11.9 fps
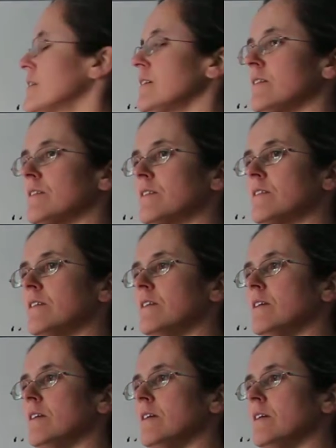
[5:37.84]
these
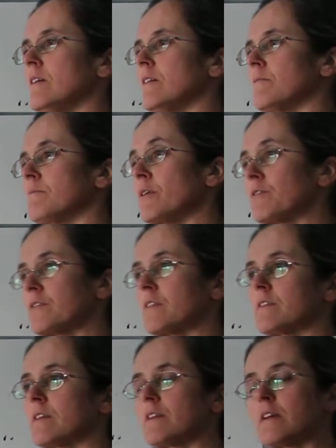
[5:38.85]

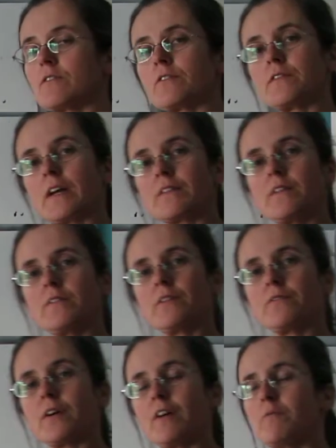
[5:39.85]
post-its at the end of the activity
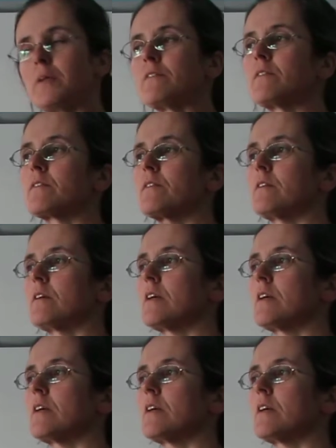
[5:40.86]
in 5 minutes